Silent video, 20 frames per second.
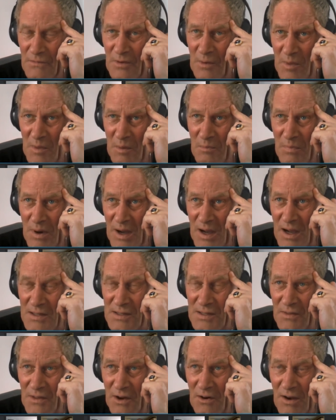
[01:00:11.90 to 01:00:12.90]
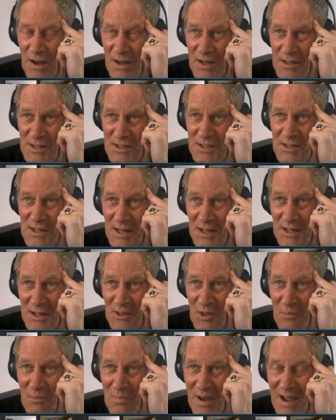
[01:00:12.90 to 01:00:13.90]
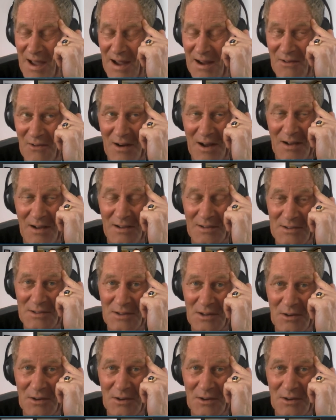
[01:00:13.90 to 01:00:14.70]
from the bus, and there I could see it in the background.